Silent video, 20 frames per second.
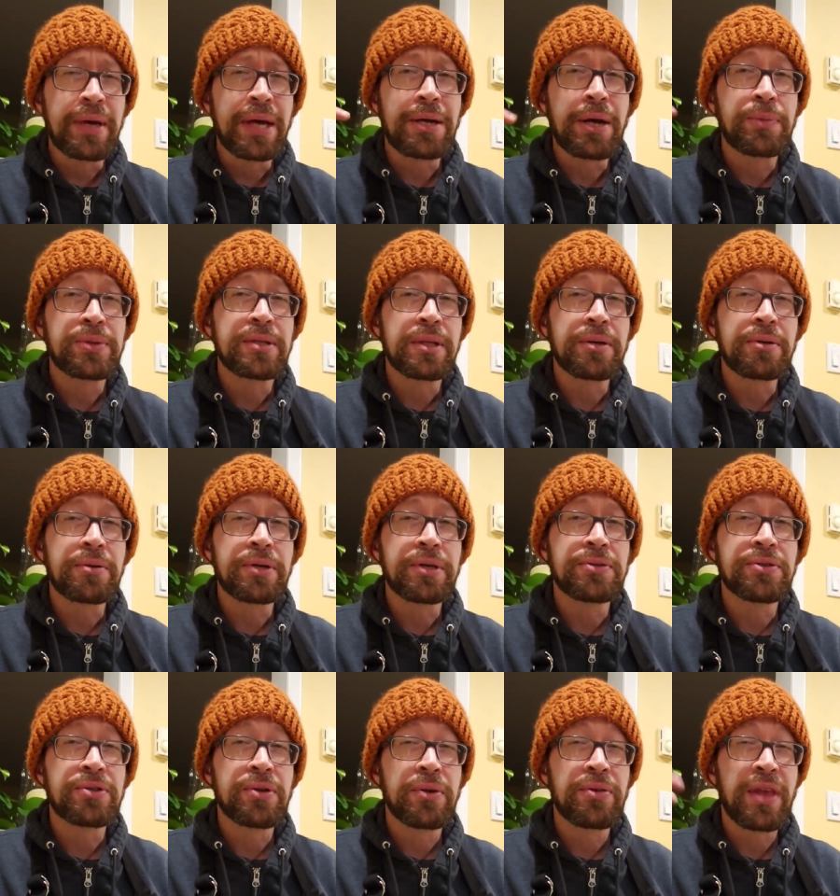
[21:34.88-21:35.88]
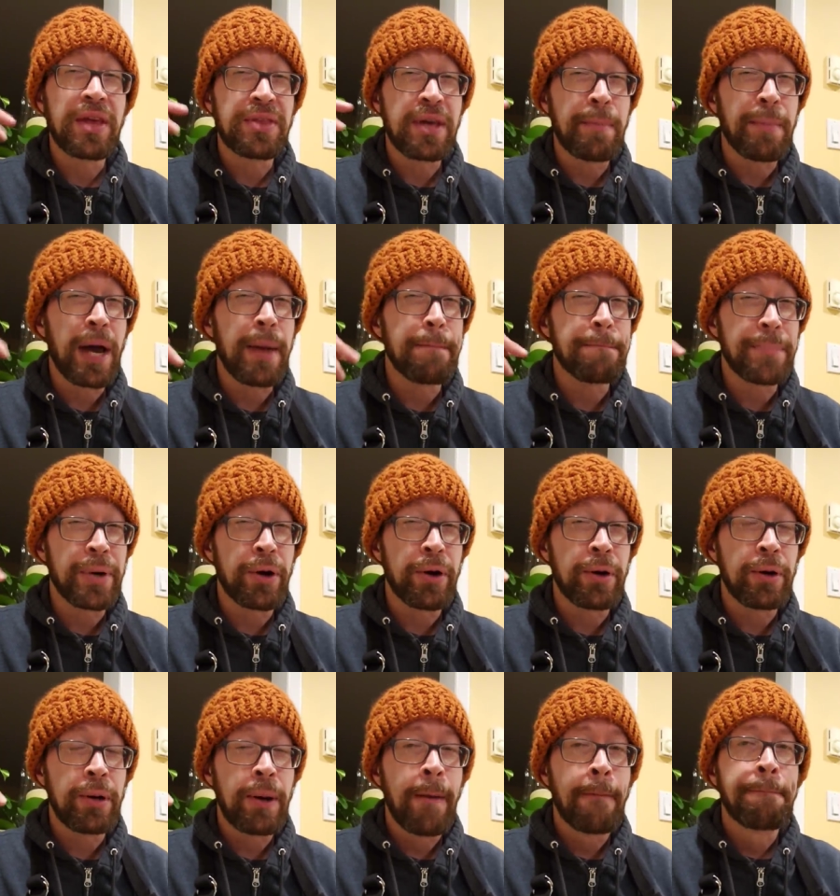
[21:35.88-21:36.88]
And I was a little concerned that they might
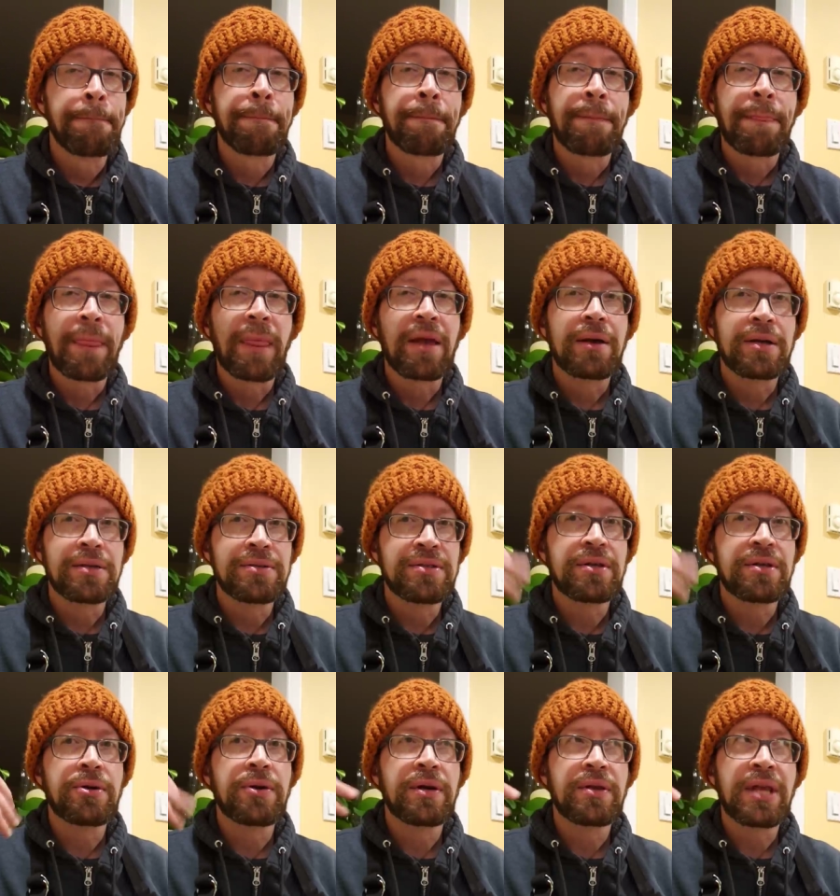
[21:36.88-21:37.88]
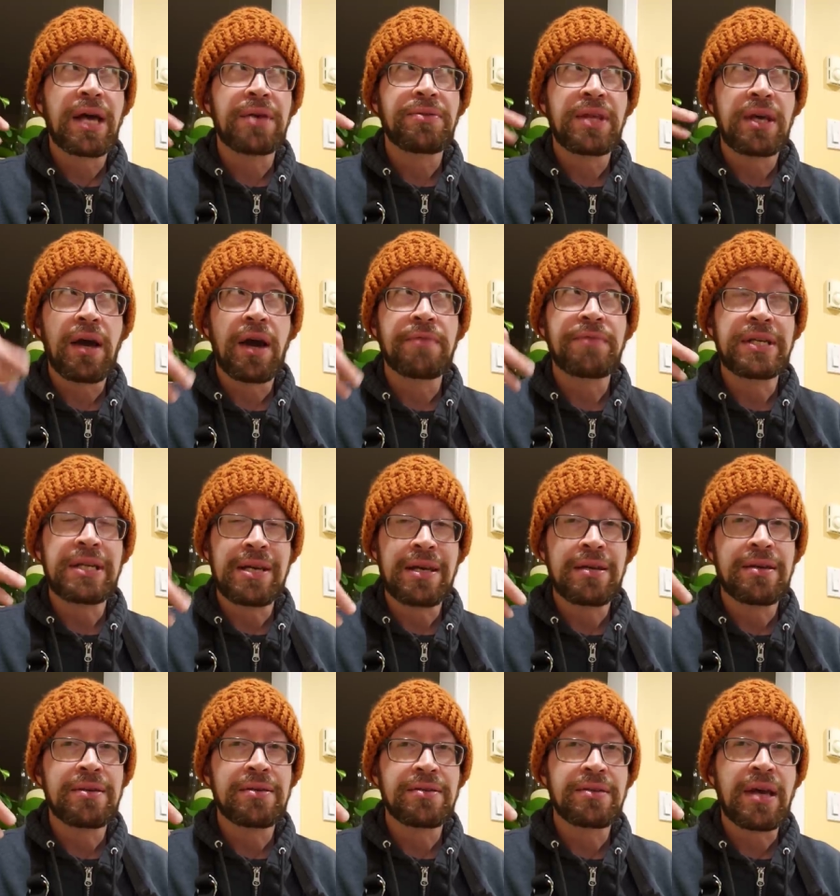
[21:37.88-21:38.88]
burn, considering that the oven
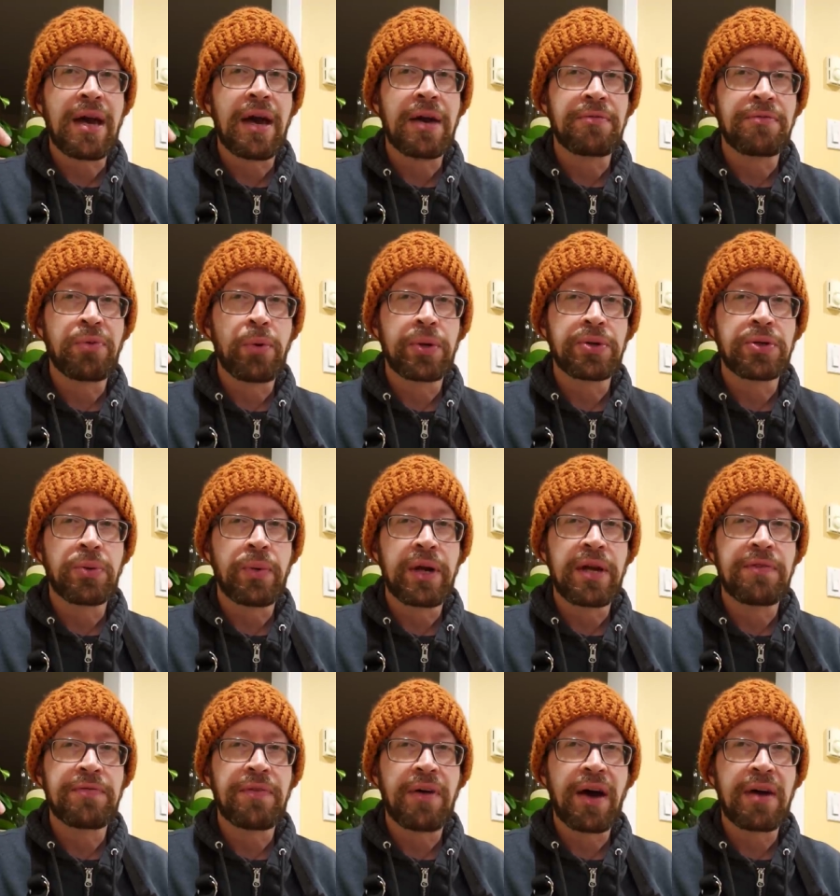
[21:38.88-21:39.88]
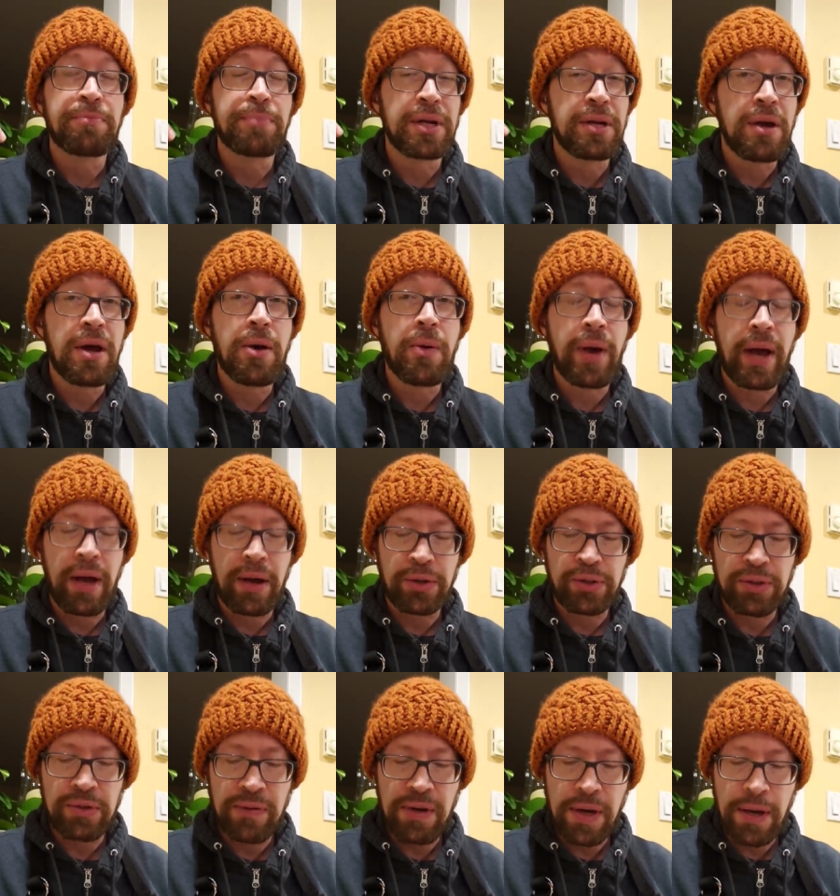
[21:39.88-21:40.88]
is at 425. But no,
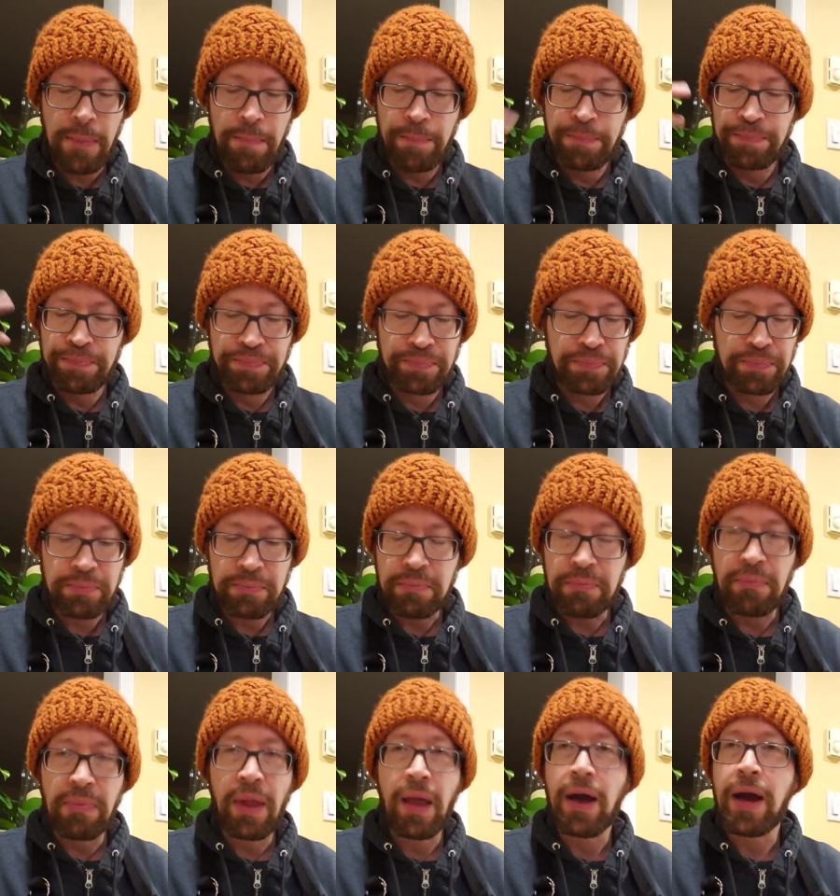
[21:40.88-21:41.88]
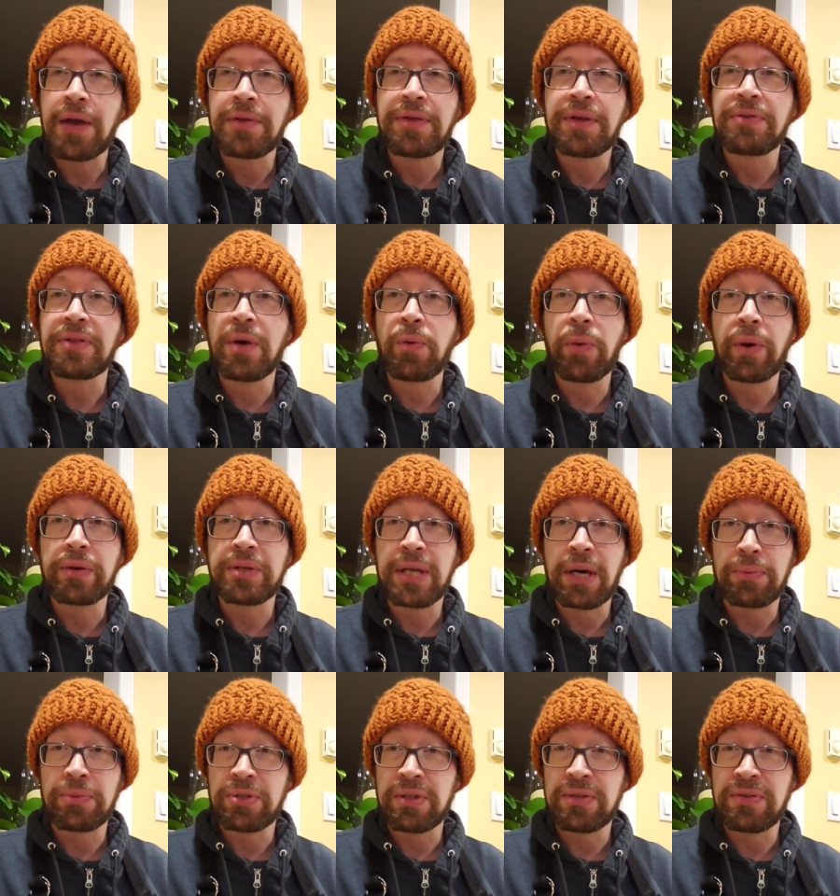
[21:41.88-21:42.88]
actually, I think they worked
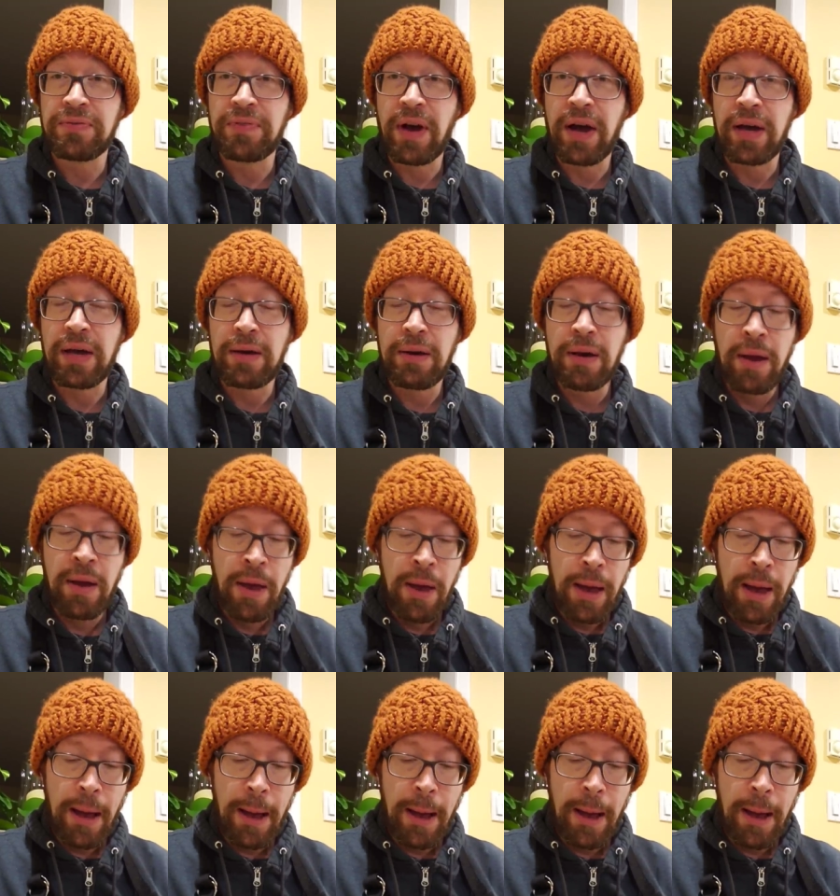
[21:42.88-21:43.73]
out just fine.